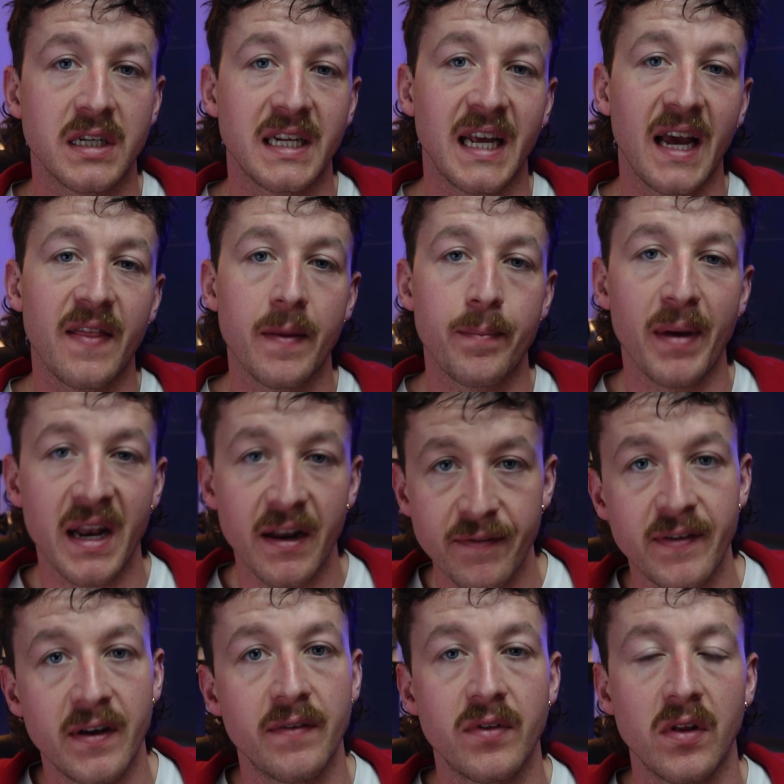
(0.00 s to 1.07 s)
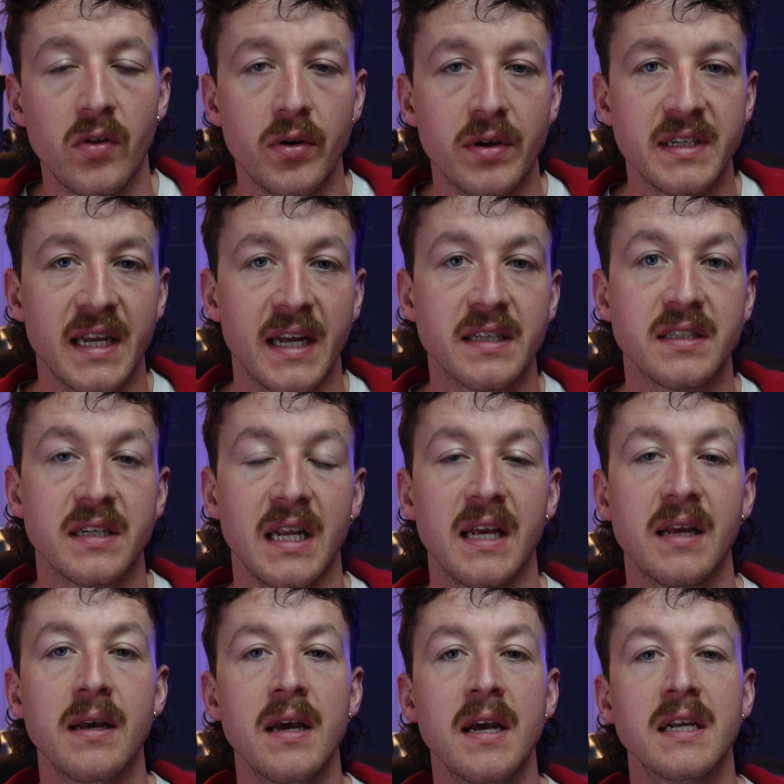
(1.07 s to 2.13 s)
get the benefit of the low intensity
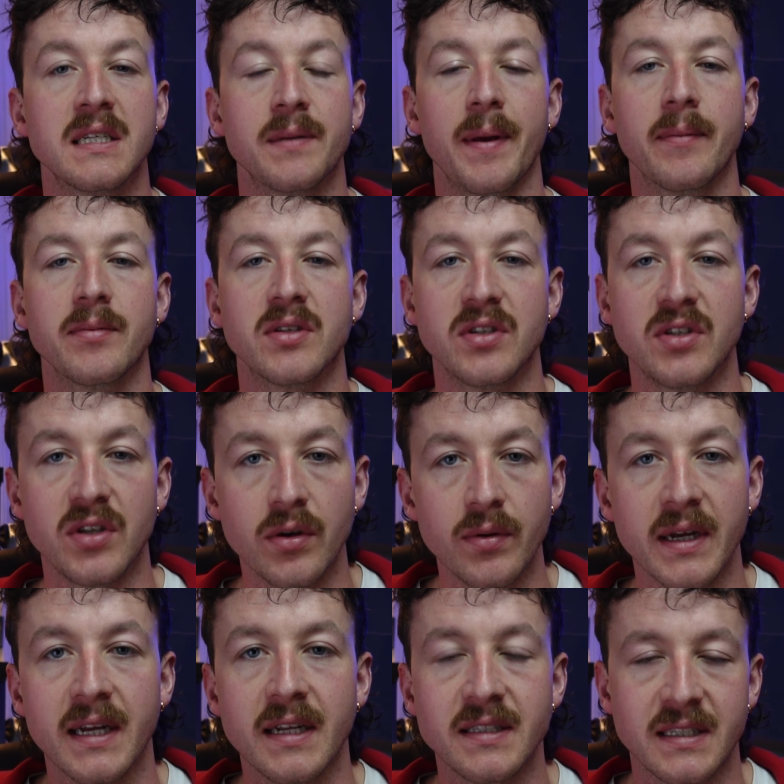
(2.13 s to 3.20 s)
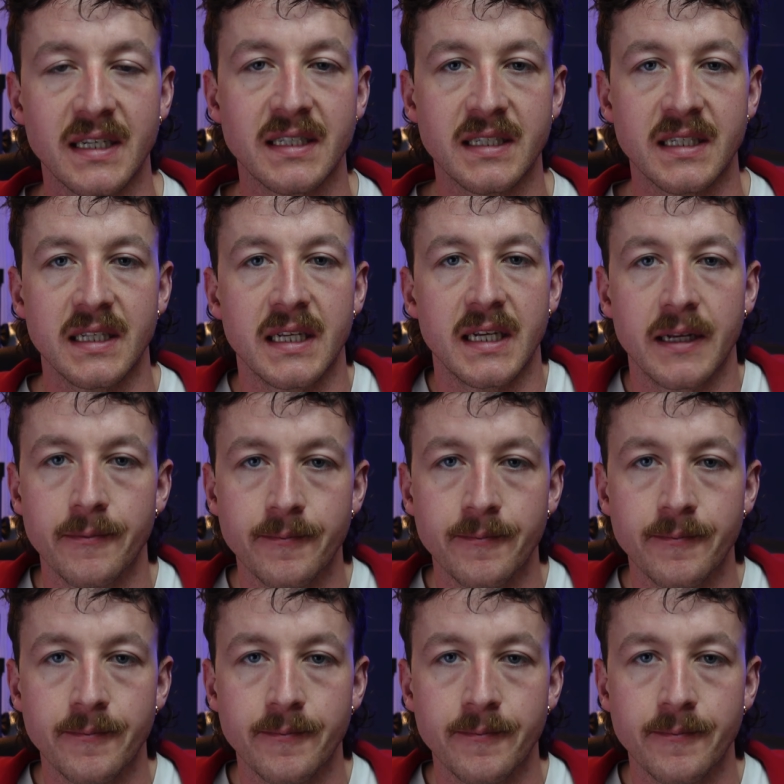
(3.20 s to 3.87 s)
to be able to do it consistently?